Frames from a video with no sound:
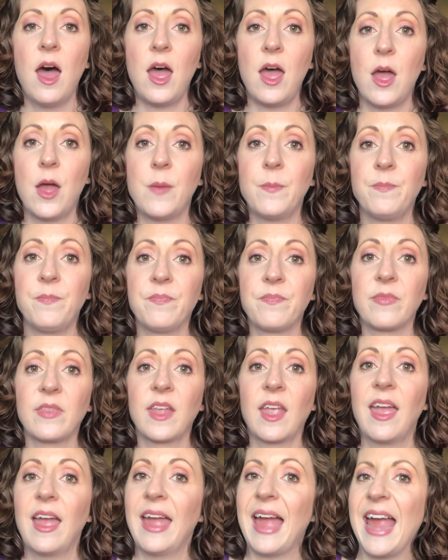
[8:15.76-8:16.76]

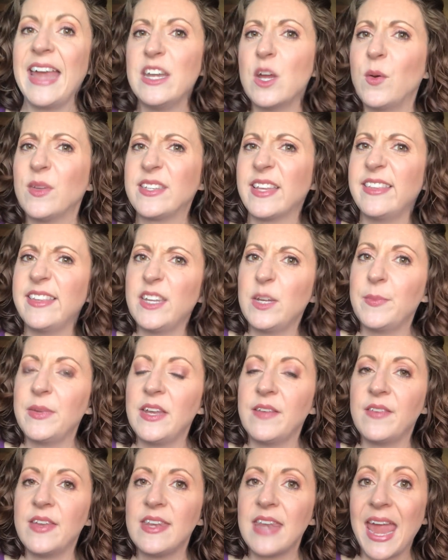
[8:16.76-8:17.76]
I know it's a little bit
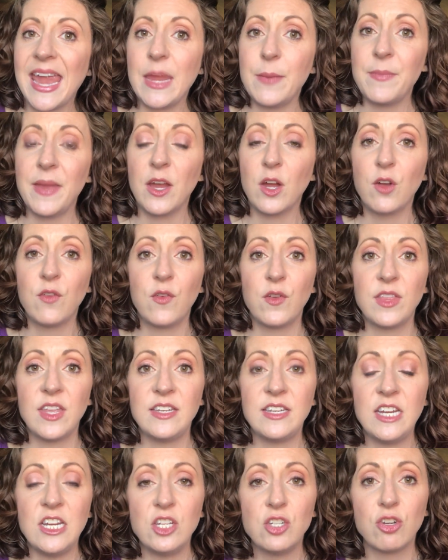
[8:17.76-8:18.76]
of a nightmare for the
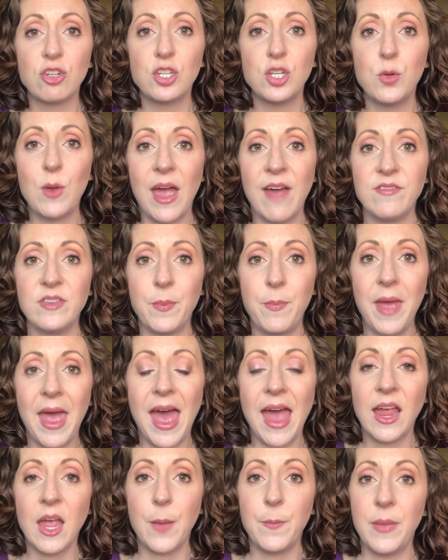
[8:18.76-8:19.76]
teachers who have to
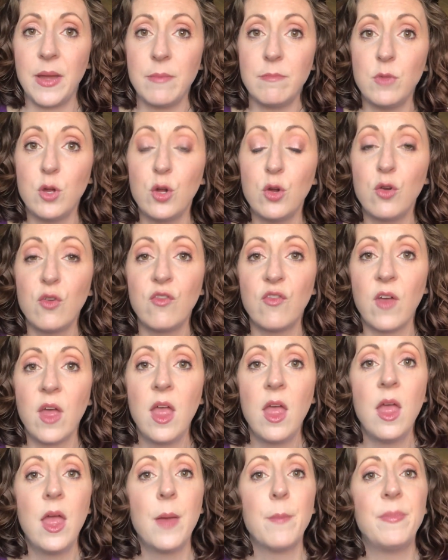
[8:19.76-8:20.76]
pack up and move,
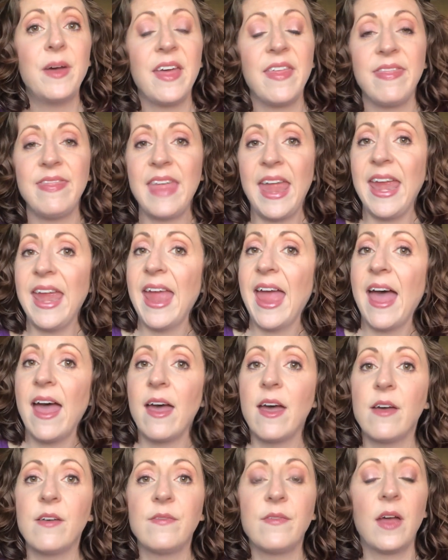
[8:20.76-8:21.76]
but they
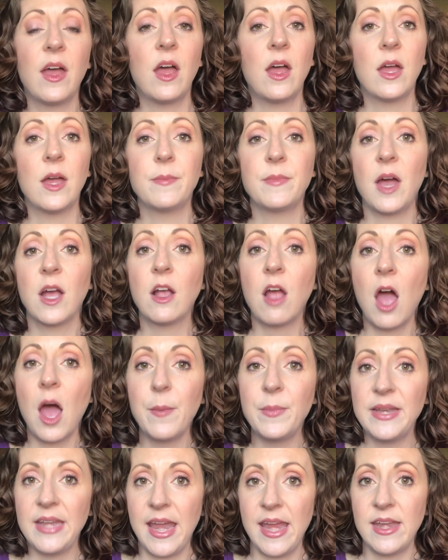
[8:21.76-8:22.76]
have
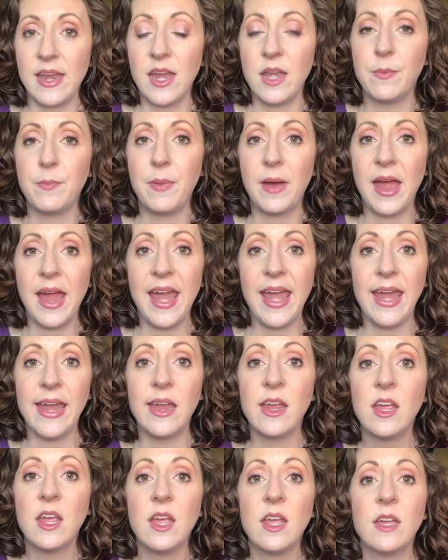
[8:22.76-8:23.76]
accommodated by
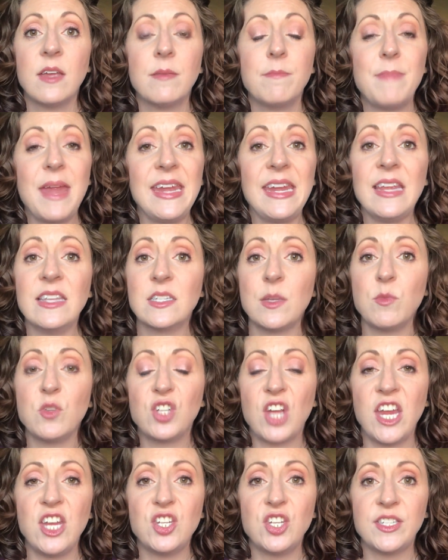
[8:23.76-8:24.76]
making some
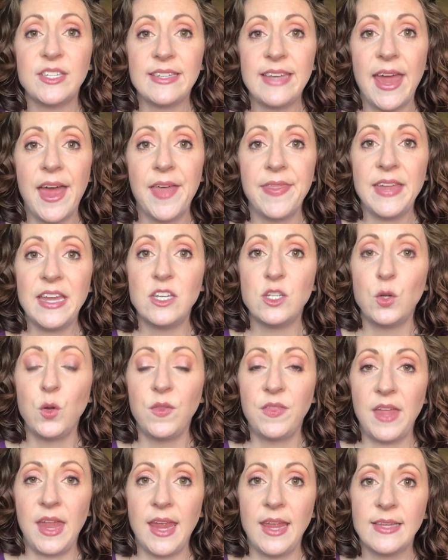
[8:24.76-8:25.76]
changes in how they do
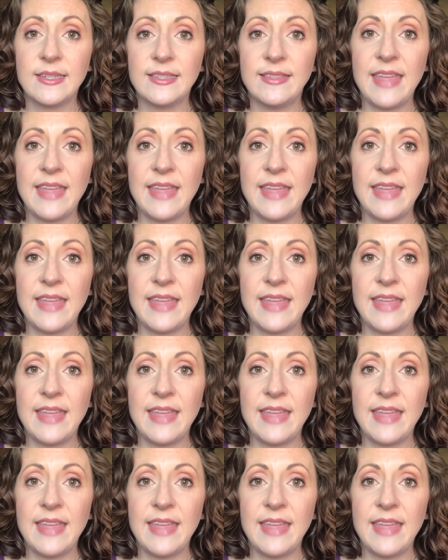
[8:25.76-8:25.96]
things.